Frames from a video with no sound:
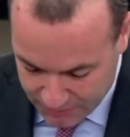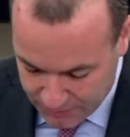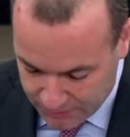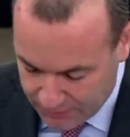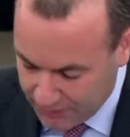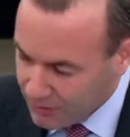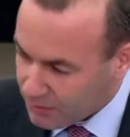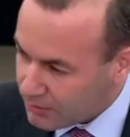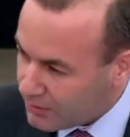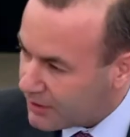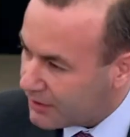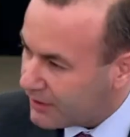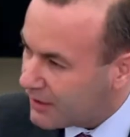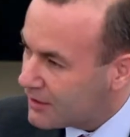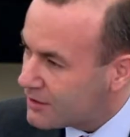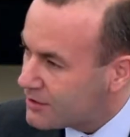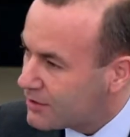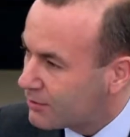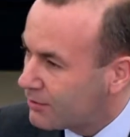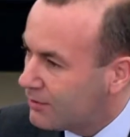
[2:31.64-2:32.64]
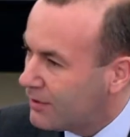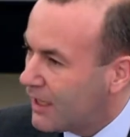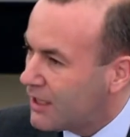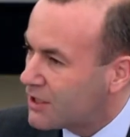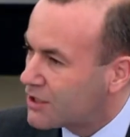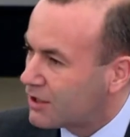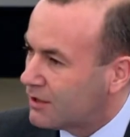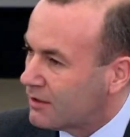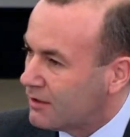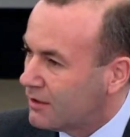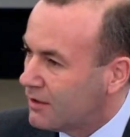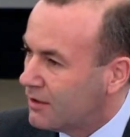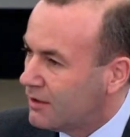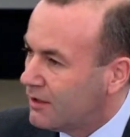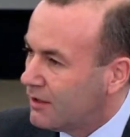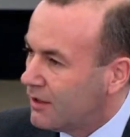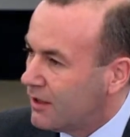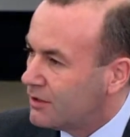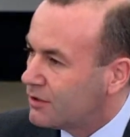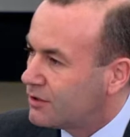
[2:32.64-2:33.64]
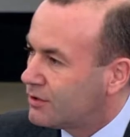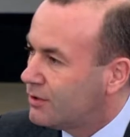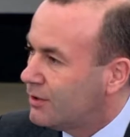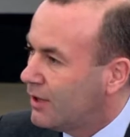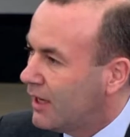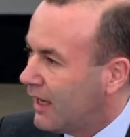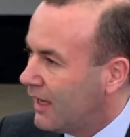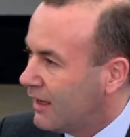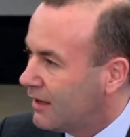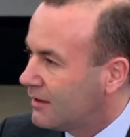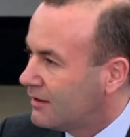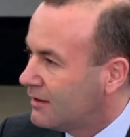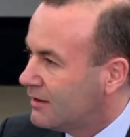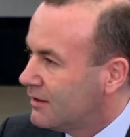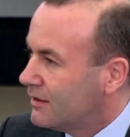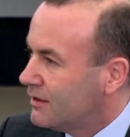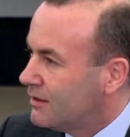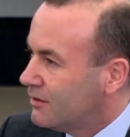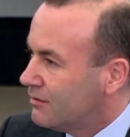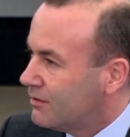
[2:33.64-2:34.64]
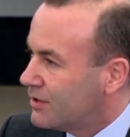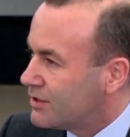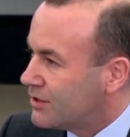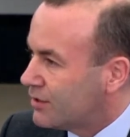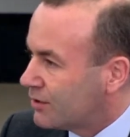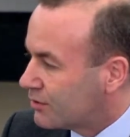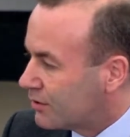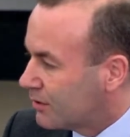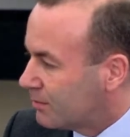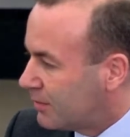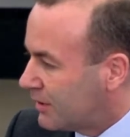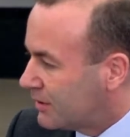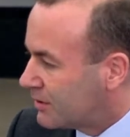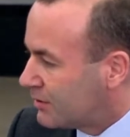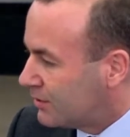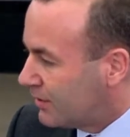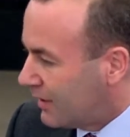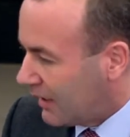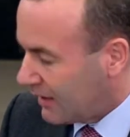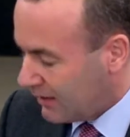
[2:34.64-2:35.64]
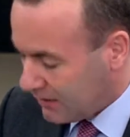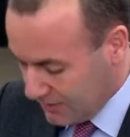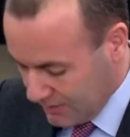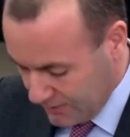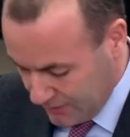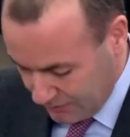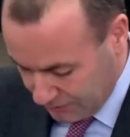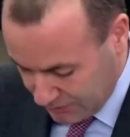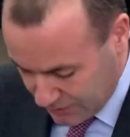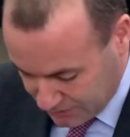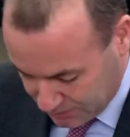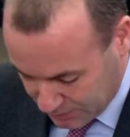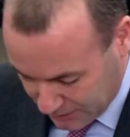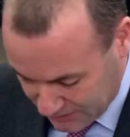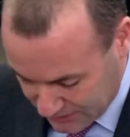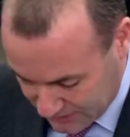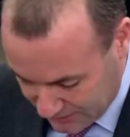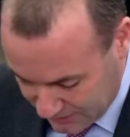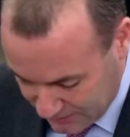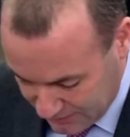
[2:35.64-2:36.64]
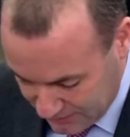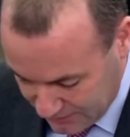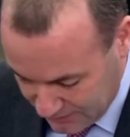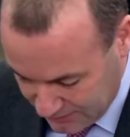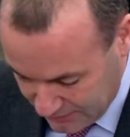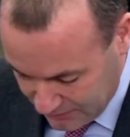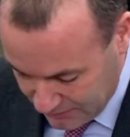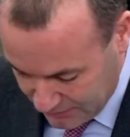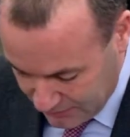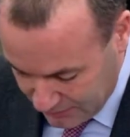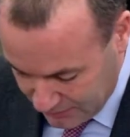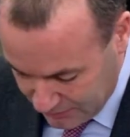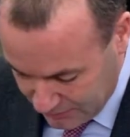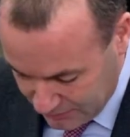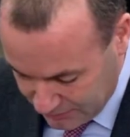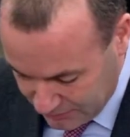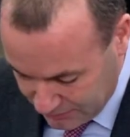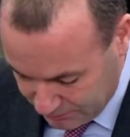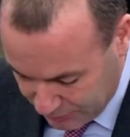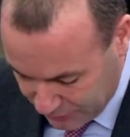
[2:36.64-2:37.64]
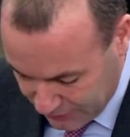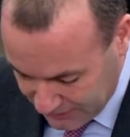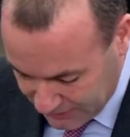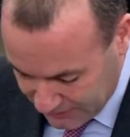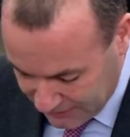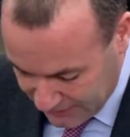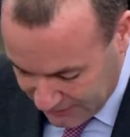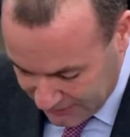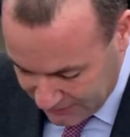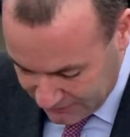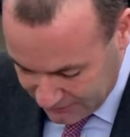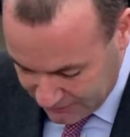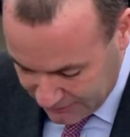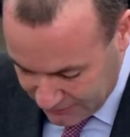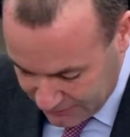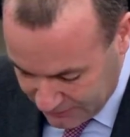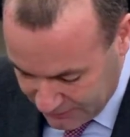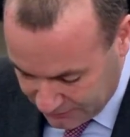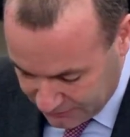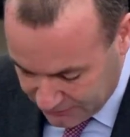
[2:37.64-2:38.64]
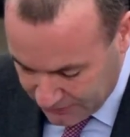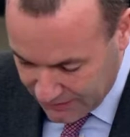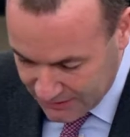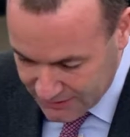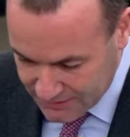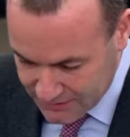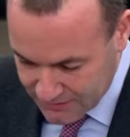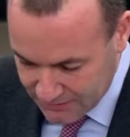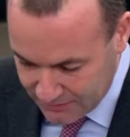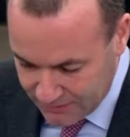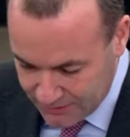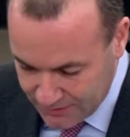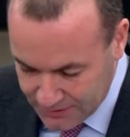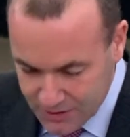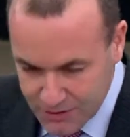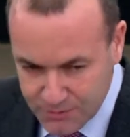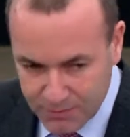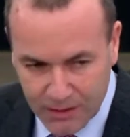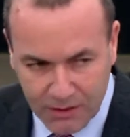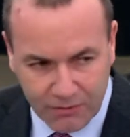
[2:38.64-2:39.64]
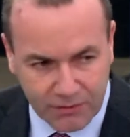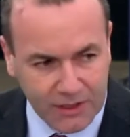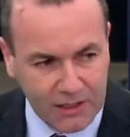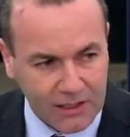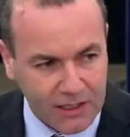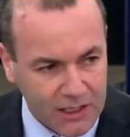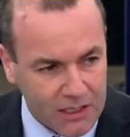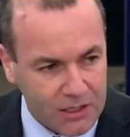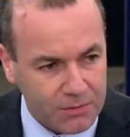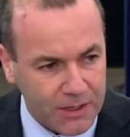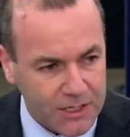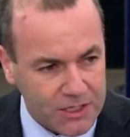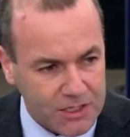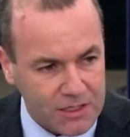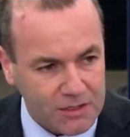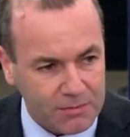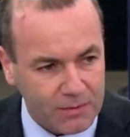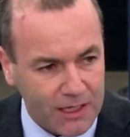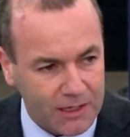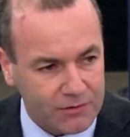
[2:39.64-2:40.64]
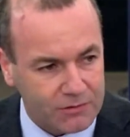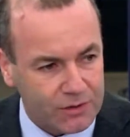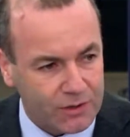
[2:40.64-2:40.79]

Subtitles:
the only thing is your nation, and to hell with Europe and to hell with Brussels. Politically, dear friends, this is one of the key questions we have